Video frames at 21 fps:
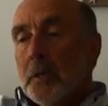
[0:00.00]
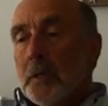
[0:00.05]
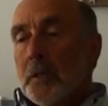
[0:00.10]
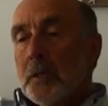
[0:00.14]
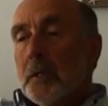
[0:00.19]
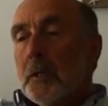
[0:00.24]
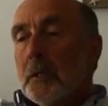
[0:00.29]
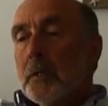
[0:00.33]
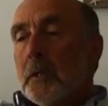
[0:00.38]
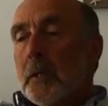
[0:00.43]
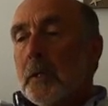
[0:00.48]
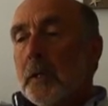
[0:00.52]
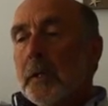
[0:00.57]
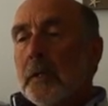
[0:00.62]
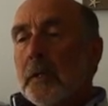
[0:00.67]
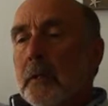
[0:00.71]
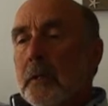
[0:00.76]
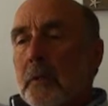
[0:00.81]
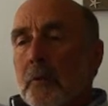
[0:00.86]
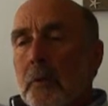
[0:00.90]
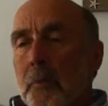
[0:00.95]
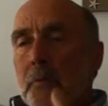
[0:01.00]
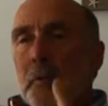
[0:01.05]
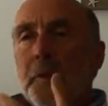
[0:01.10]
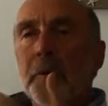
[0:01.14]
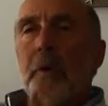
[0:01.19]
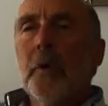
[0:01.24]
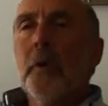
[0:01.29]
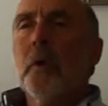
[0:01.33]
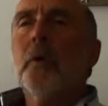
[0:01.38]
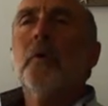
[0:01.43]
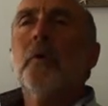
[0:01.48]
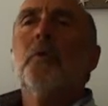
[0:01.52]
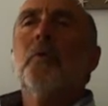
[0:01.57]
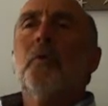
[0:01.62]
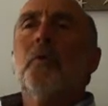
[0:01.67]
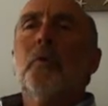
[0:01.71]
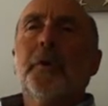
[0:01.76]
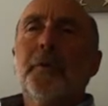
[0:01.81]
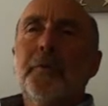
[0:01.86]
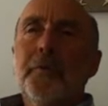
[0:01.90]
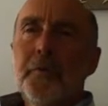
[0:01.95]
so I could go on with a
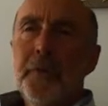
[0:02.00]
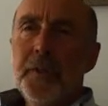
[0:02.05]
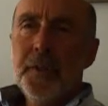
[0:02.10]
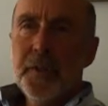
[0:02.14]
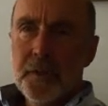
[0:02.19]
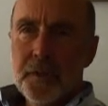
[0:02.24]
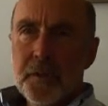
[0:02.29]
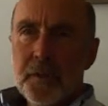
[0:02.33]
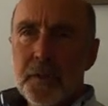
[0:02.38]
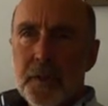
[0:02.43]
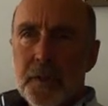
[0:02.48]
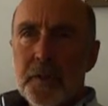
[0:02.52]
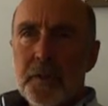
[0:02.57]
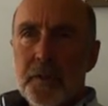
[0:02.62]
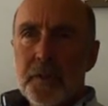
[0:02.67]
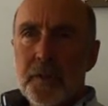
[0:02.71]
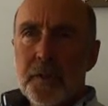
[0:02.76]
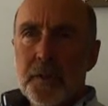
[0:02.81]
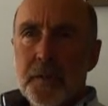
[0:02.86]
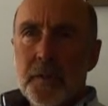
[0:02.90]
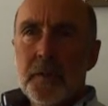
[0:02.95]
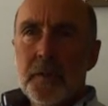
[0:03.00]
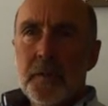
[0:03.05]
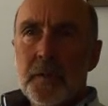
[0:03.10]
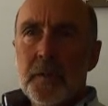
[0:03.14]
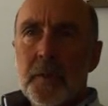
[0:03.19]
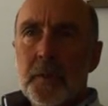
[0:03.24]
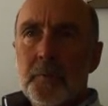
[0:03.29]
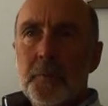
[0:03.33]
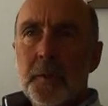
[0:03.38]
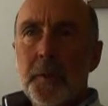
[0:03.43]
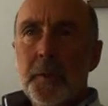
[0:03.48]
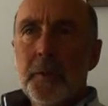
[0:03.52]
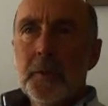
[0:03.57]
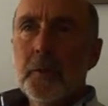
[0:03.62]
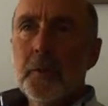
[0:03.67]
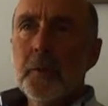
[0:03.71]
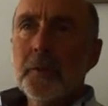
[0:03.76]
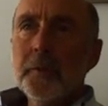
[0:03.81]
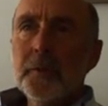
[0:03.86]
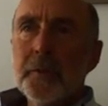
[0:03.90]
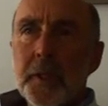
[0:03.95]
whole lot of research in this area,
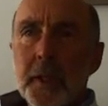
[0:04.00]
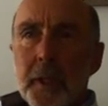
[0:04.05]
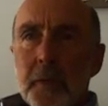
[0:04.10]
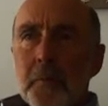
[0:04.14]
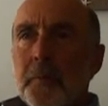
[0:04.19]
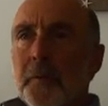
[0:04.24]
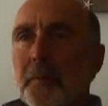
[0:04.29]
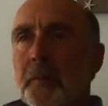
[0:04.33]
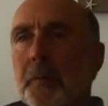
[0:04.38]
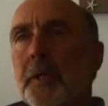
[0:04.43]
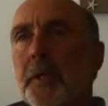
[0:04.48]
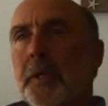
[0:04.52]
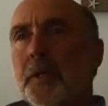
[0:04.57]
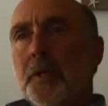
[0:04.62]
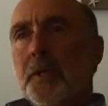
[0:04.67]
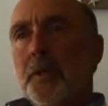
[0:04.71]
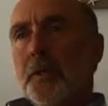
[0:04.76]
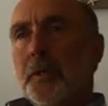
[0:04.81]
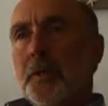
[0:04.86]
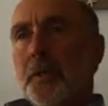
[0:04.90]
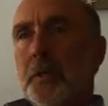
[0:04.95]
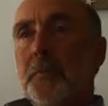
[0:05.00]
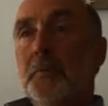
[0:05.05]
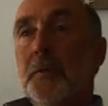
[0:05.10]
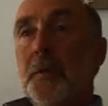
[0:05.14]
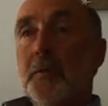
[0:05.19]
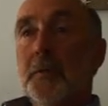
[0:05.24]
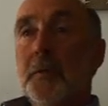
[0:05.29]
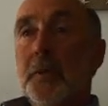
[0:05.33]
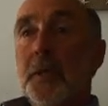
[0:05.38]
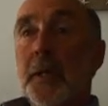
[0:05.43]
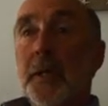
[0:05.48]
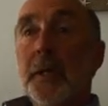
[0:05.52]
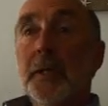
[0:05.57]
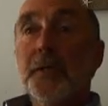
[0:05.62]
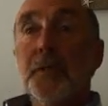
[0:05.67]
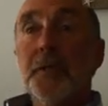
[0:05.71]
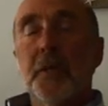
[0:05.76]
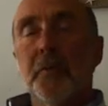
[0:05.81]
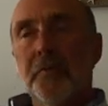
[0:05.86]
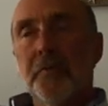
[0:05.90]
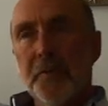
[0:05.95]
but contact with nature seems to
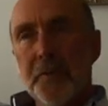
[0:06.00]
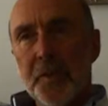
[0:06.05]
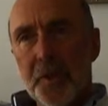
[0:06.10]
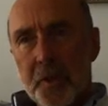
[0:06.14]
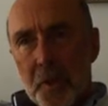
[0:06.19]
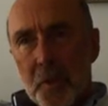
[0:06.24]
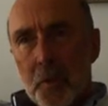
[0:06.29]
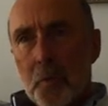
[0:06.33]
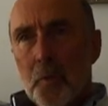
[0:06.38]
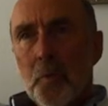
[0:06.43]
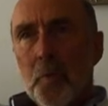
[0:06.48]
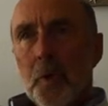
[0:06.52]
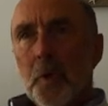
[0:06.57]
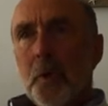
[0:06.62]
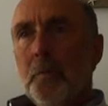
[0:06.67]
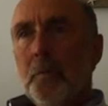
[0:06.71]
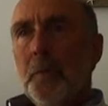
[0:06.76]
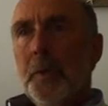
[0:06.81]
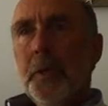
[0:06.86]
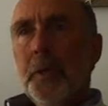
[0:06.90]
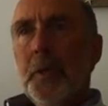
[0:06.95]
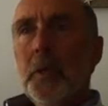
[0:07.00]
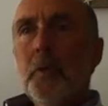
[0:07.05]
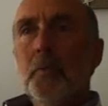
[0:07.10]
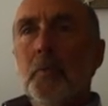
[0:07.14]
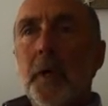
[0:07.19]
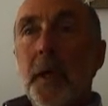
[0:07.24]
enhance our physical well-being.